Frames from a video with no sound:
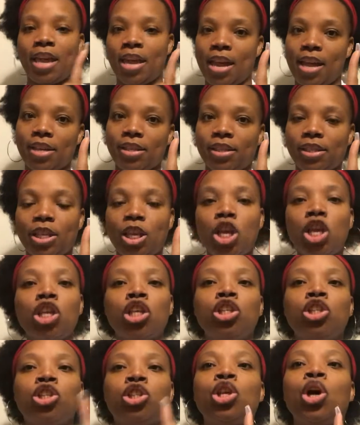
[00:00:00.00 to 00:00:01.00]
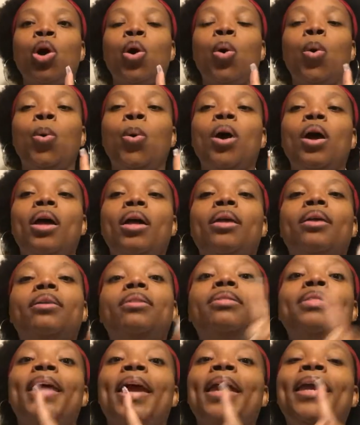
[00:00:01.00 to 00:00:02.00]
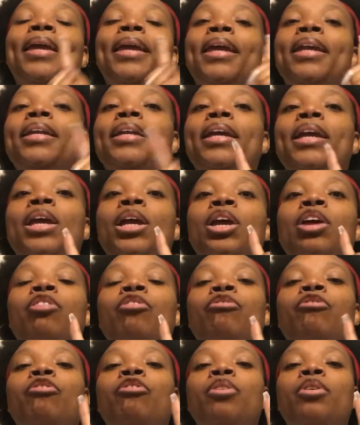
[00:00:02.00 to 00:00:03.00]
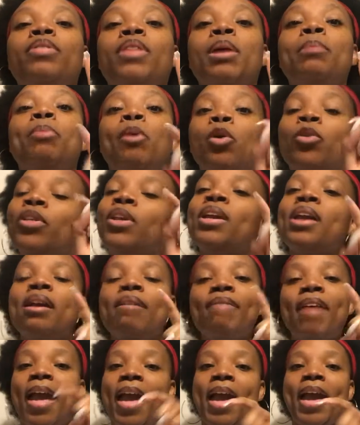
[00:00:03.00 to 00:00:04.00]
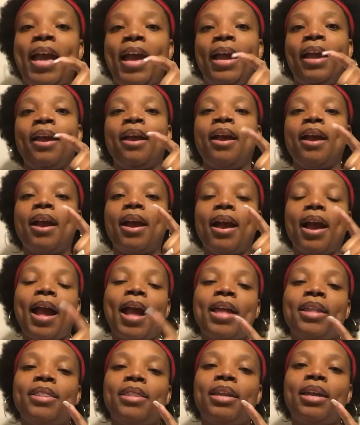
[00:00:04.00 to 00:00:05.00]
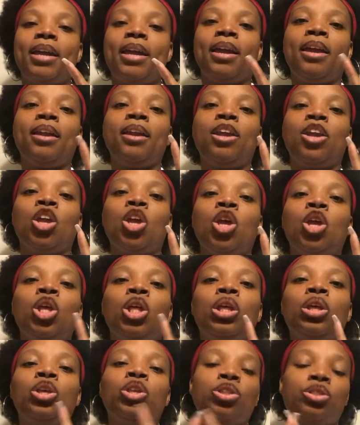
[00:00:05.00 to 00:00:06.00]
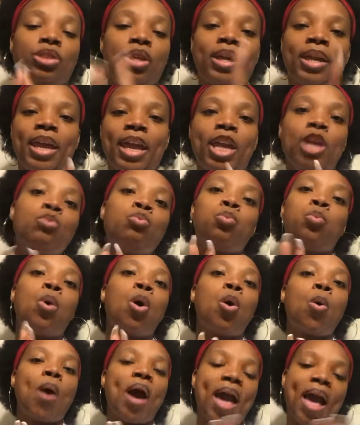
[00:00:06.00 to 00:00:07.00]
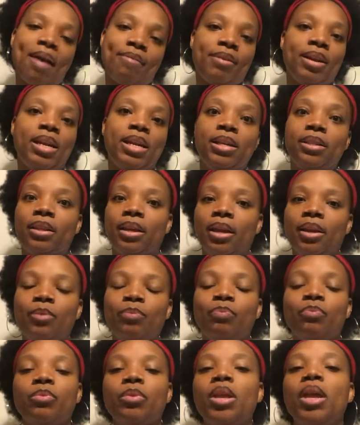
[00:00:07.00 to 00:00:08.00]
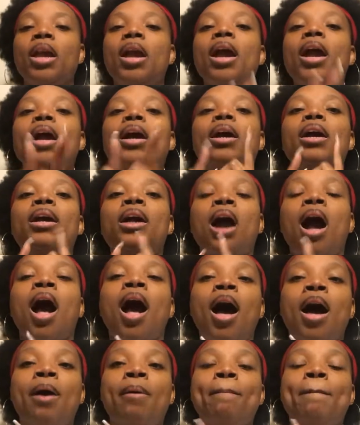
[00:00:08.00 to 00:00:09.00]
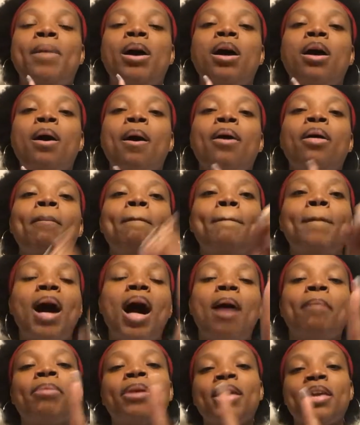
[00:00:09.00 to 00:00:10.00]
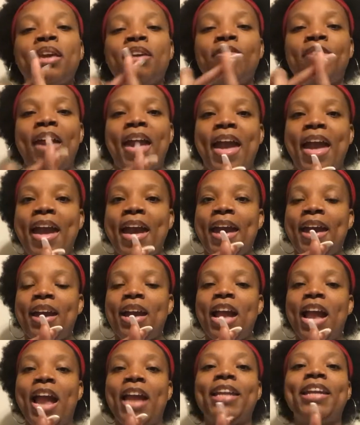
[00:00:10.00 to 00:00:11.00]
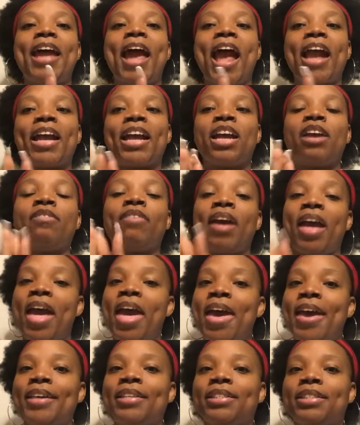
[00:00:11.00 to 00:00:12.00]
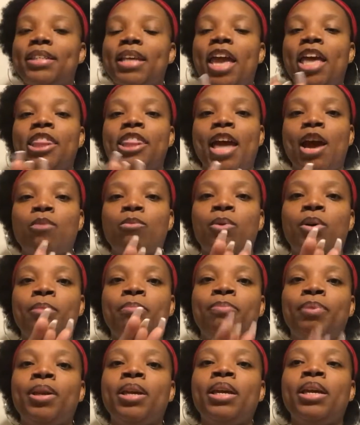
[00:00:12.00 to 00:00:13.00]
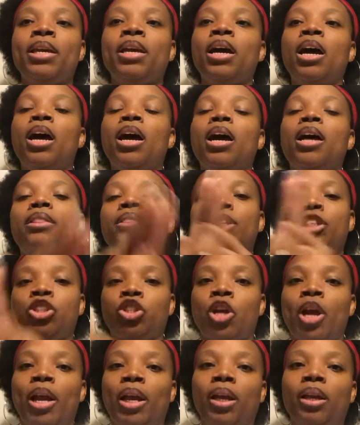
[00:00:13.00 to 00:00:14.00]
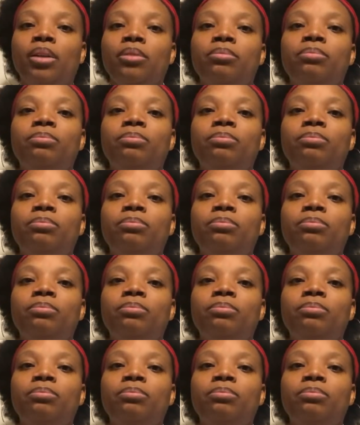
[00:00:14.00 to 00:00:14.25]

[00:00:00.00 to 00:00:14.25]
AS. So they both can give an A and then the kid won't have anything. Mom can give an A and dad can give an S and that would be the trait.